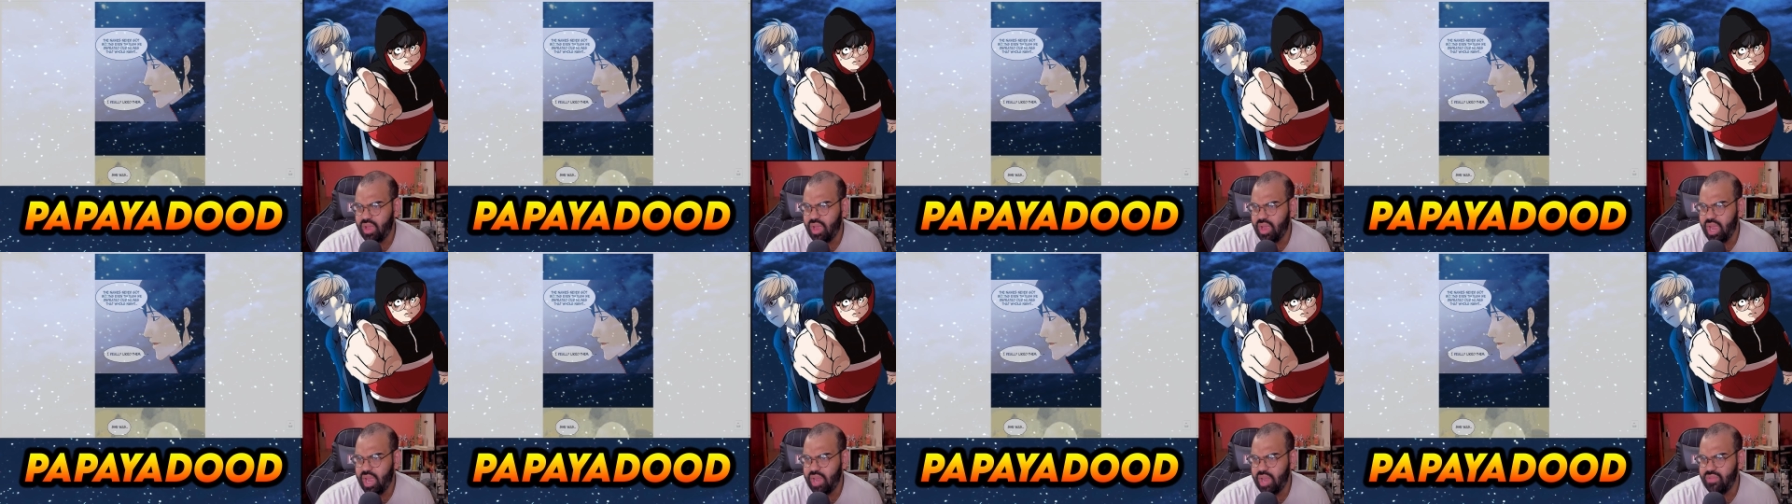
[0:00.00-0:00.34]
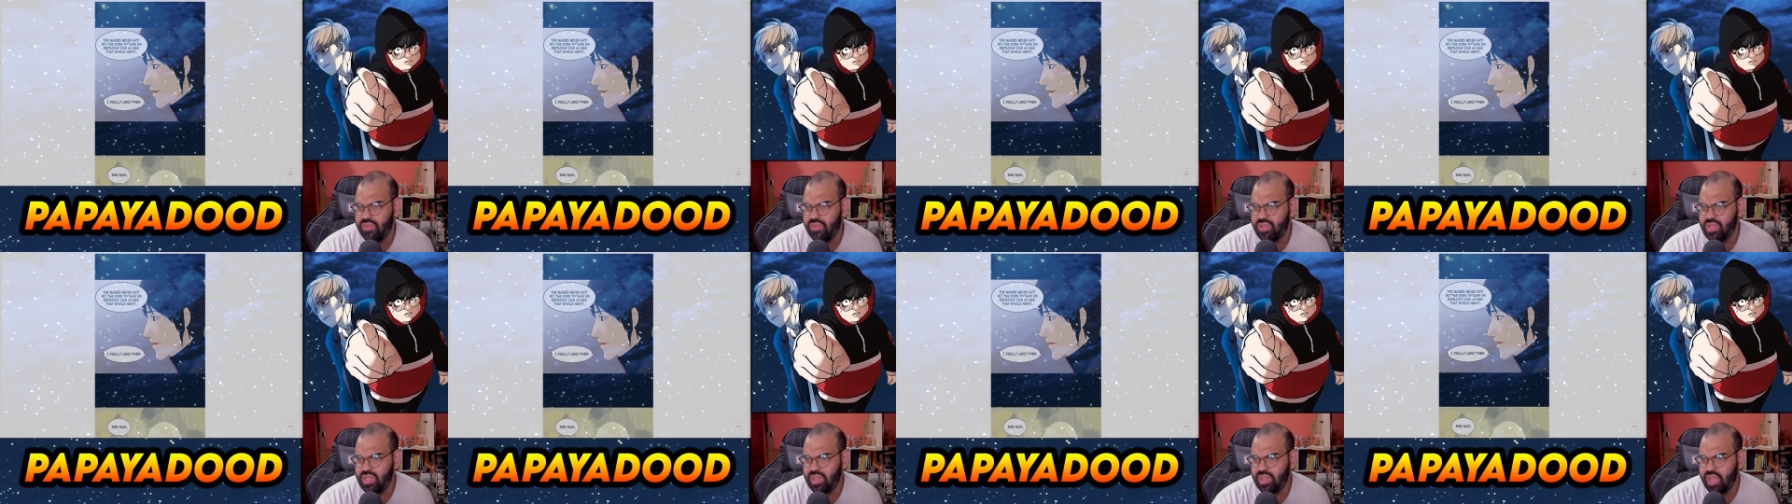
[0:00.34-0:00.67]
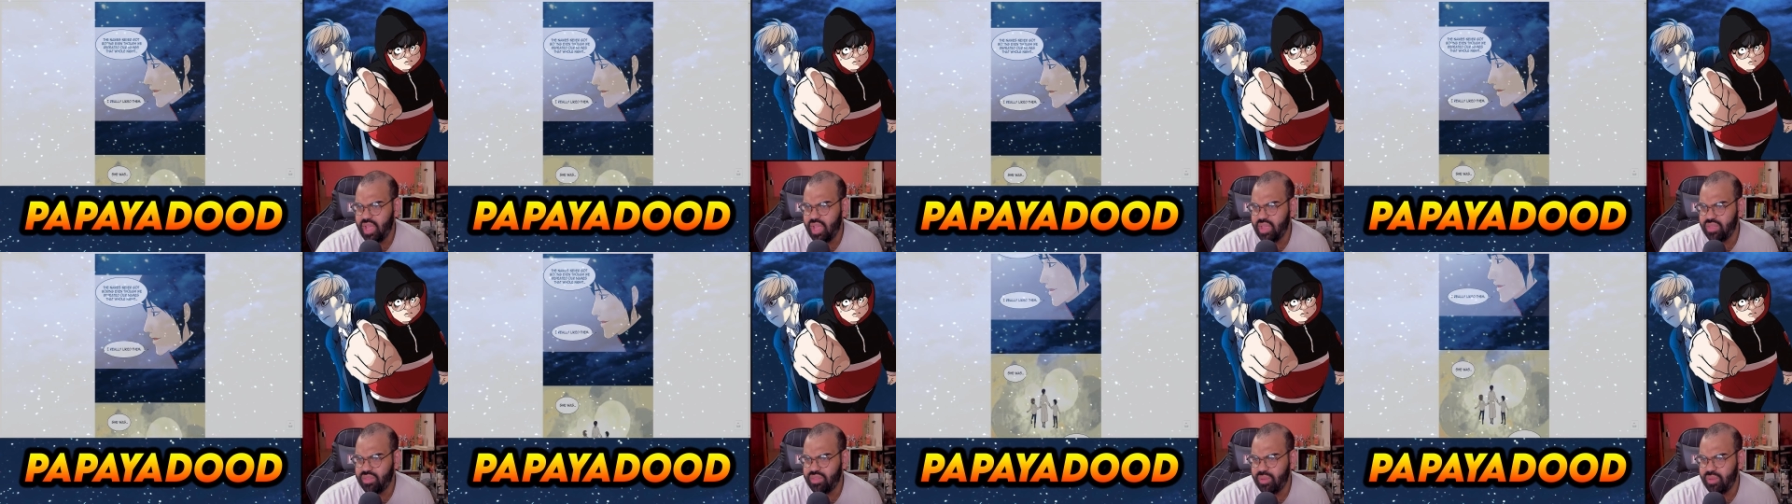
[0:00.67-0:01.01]
I really
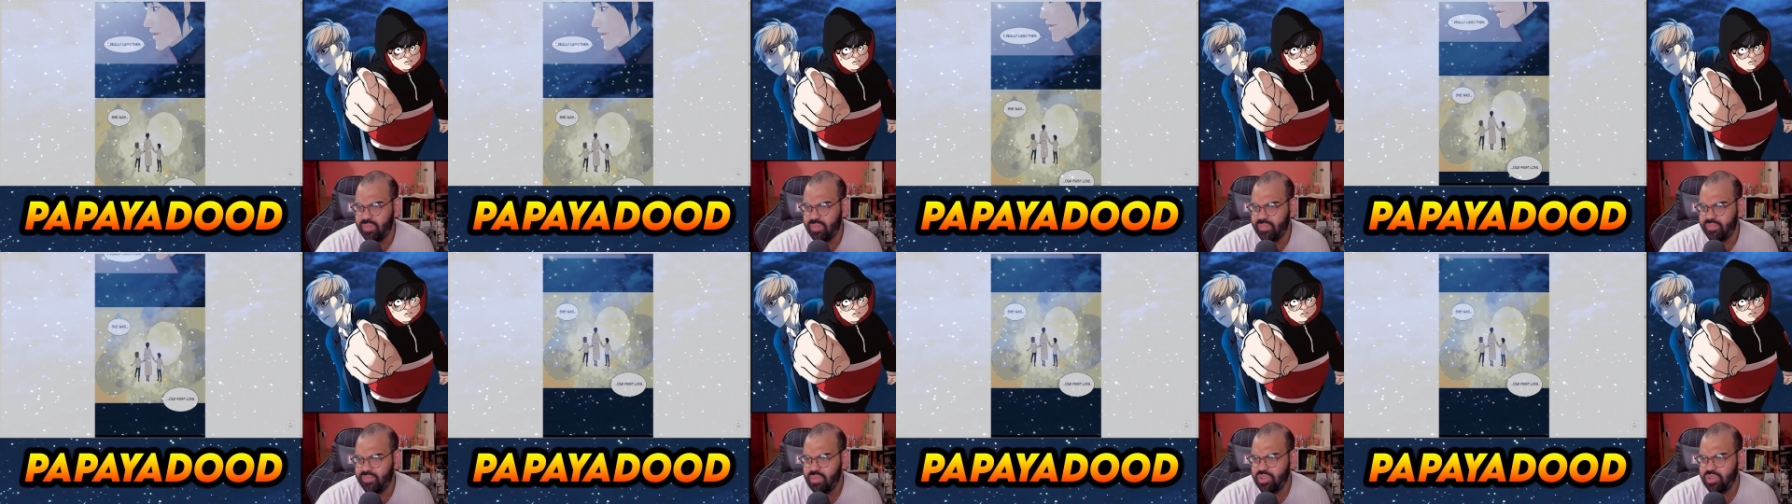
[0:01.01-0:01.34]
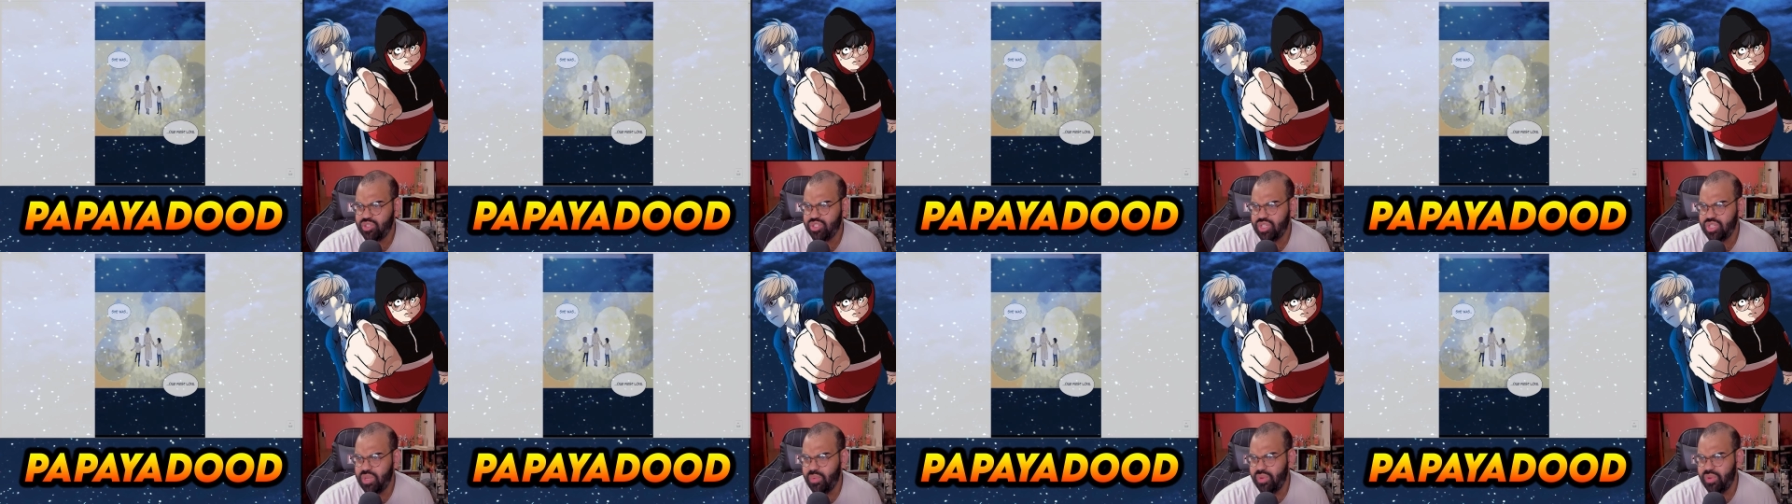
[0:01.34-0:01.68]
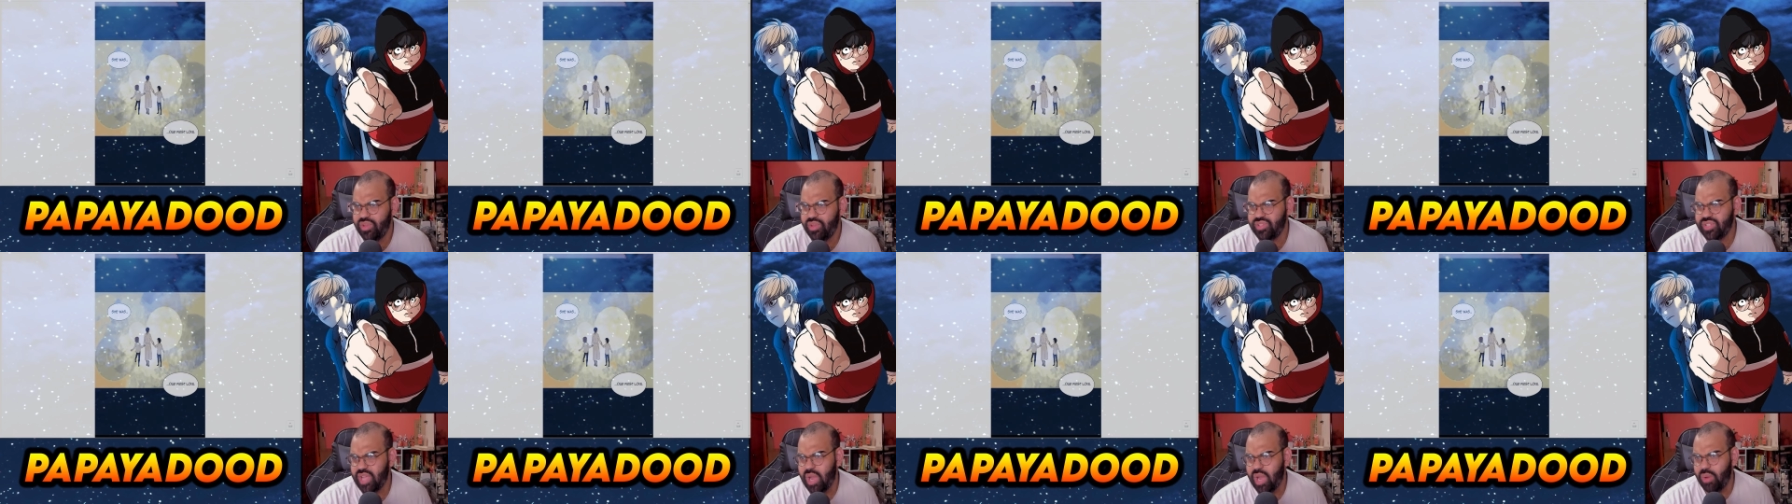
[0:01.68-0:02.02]
like them. She
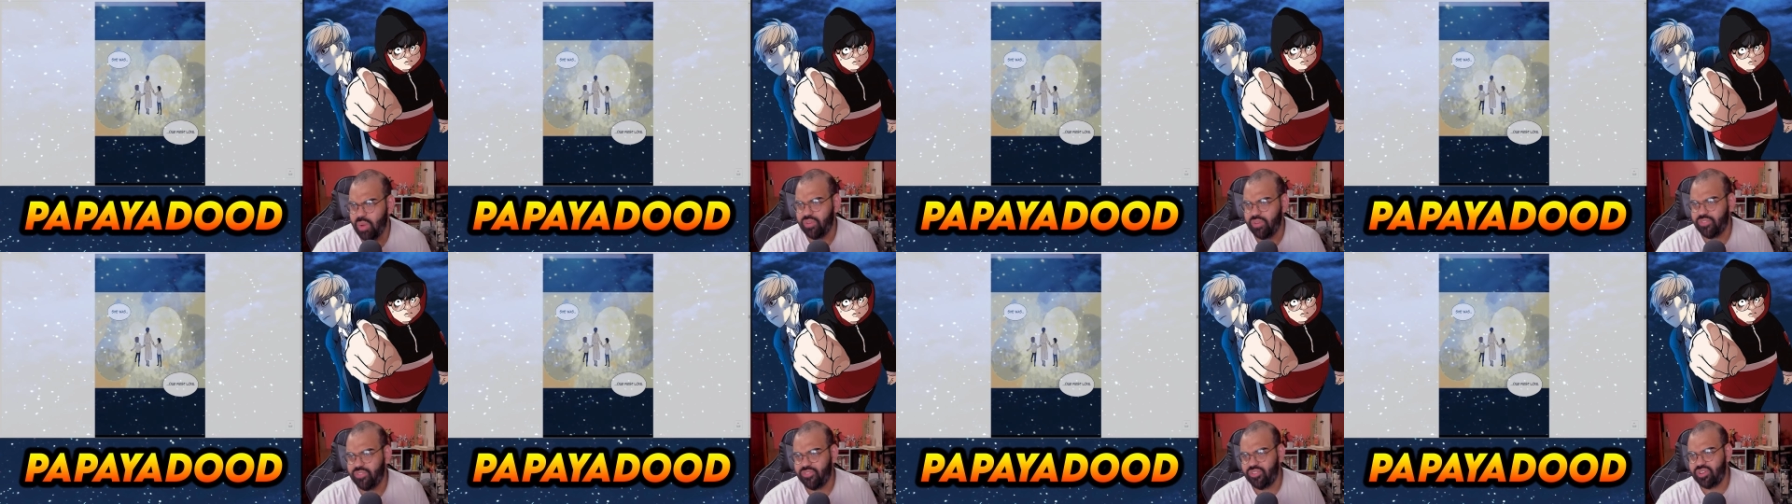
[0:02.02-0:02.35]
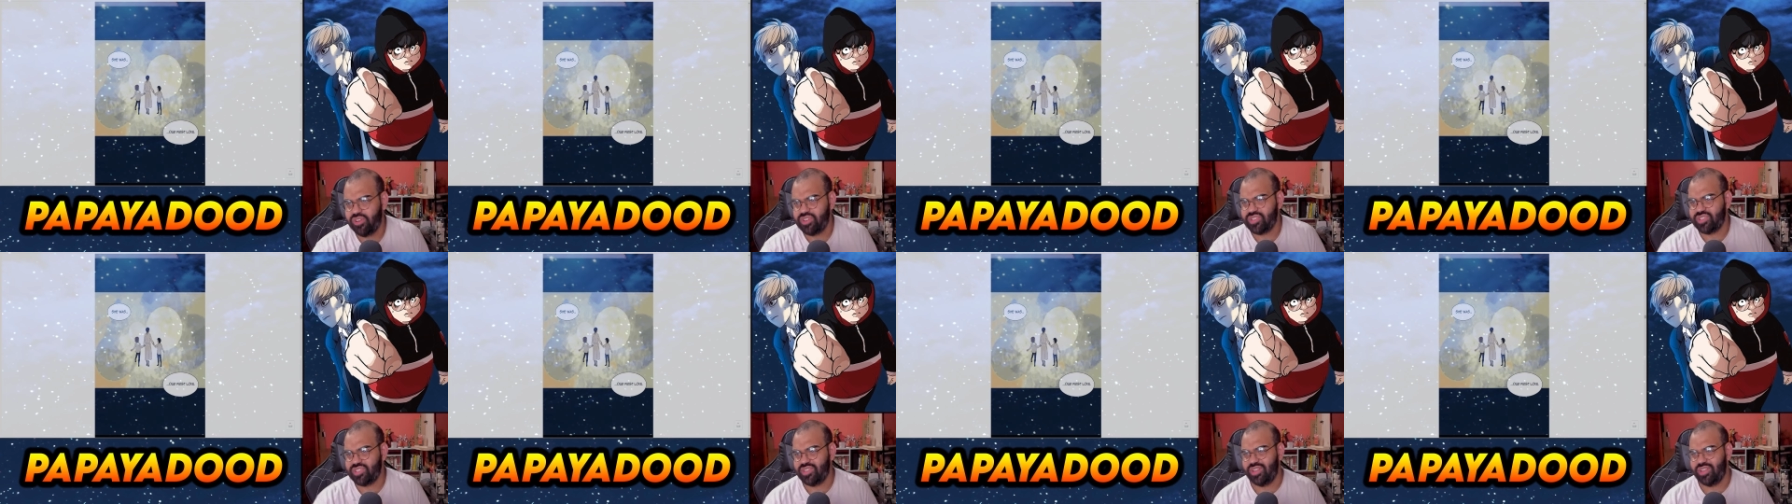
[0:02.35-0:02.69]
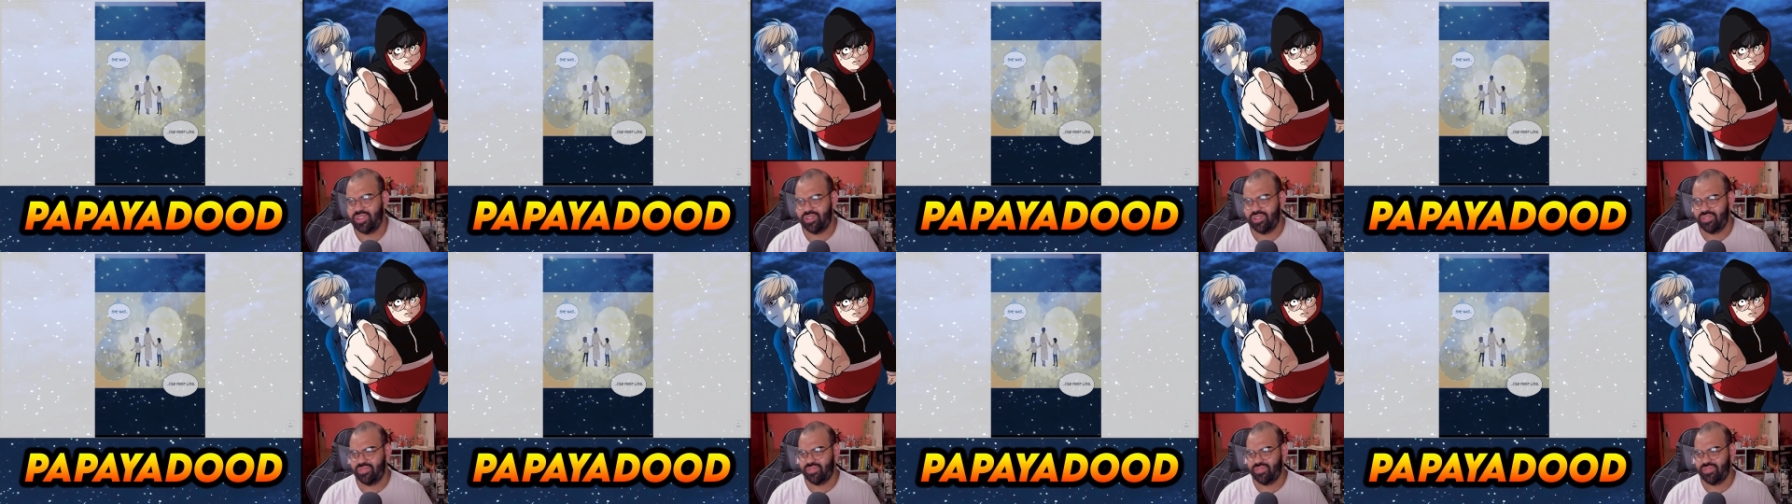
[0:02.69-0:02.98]
was our first love.